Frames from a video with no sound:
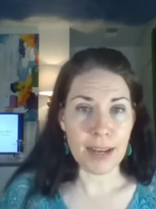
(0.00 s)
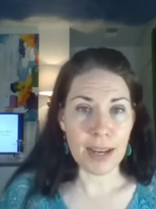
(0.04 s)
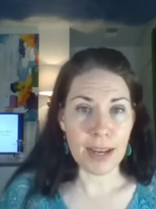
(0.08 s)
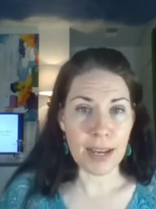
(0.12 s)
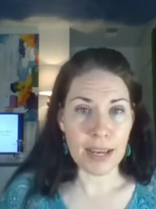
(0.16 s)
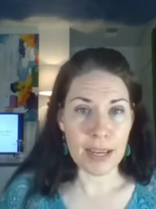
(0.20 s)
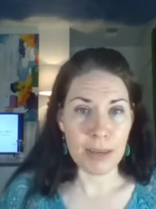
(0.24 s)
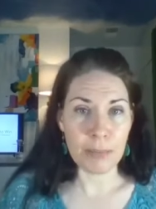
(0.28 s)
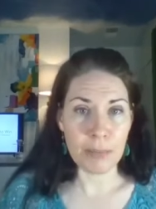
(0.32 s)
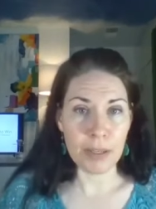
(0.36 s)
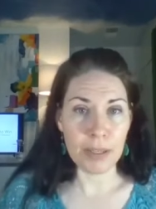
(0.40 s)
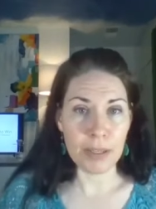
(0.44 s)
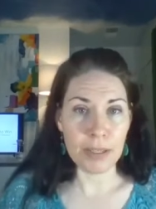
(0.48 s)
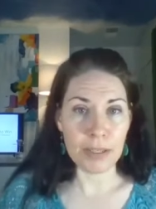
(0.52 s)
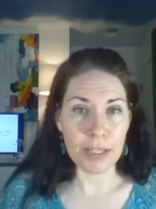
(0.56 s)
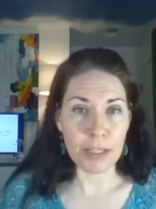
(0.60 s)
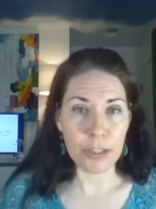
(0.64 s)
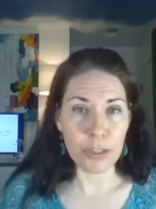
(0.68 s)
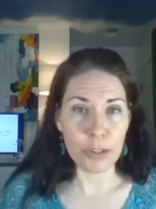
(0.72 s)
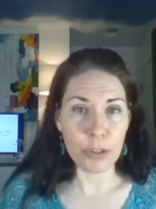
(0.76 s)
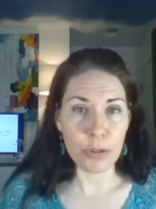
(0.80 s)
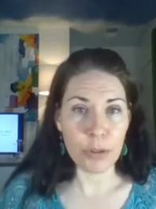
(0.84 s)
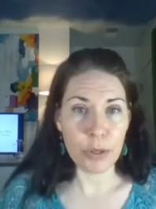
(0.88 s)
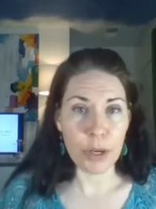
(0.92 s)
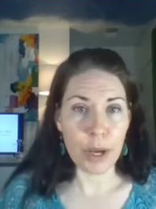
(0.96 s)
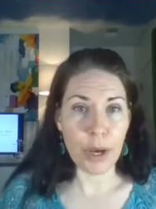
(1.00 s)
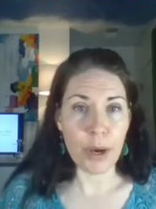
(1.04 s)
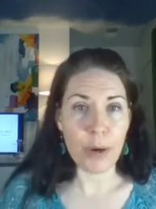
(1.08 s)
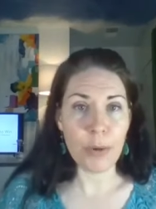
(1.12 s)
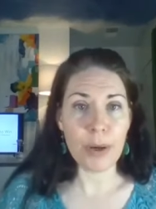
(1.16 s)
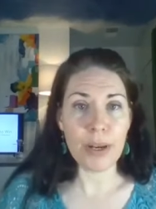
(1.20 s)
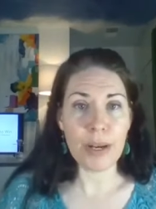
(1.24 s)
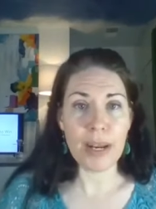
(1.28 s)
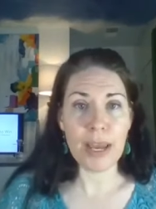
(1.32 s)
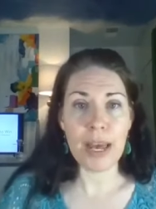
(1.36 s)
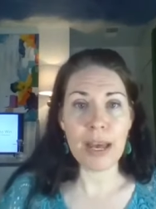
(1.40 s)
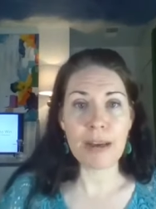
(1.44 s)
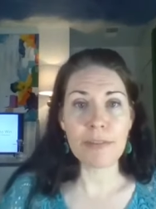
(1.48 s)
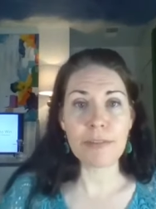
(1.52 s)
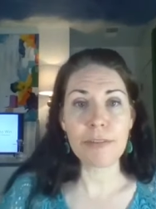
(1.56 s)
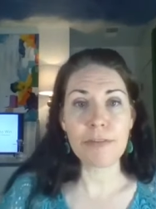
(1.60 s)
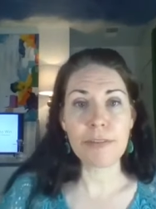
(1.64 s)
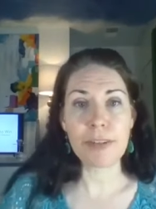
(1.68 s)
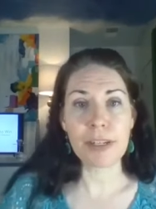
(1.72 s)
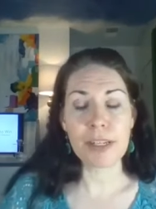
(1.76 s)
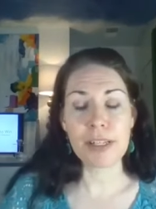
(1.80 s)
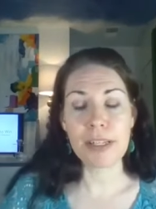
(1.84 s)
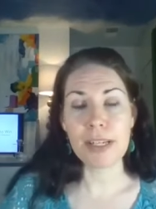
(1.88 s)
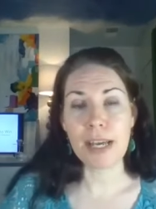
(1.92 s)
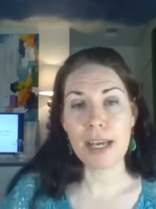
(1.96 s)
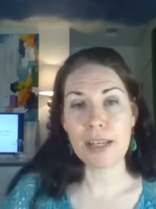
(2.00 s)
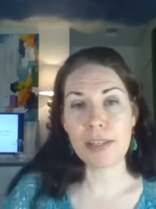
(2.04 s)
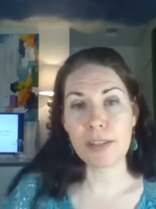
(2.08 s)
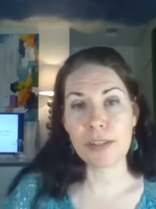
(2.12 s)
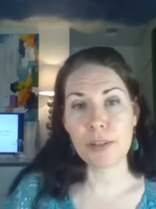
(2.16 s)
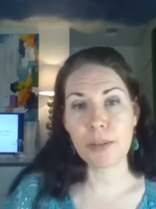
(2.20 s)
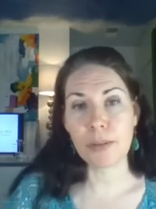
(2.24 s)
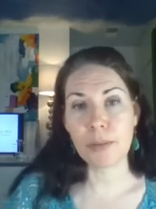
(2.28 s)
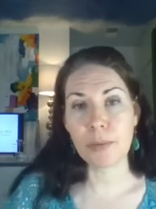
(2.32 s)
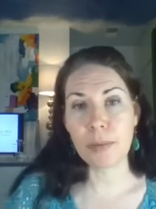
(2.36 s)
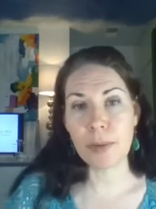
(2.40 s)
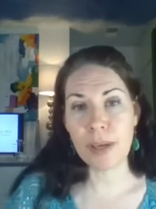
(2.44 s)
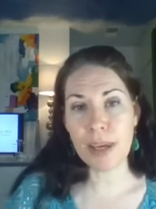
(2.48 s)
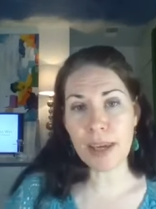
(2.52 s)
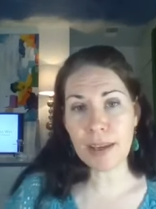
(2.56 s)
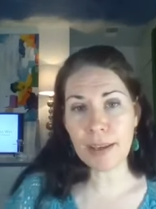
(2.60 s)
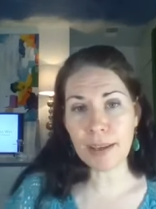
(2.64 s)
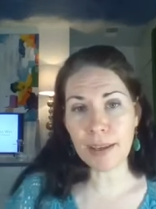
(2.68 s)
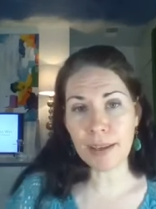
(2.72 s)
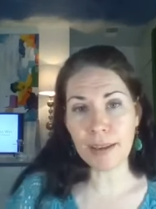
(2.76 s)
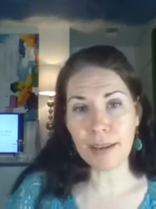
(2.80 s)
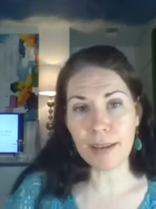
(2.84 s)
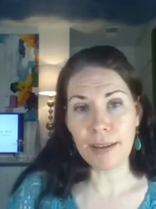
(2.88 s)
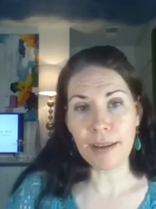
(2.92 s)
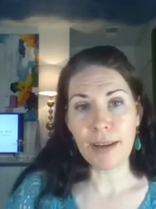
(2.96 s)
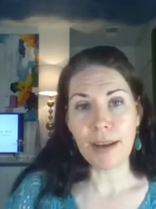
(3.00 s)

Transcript: I'm going to let you go and have a fantastic week.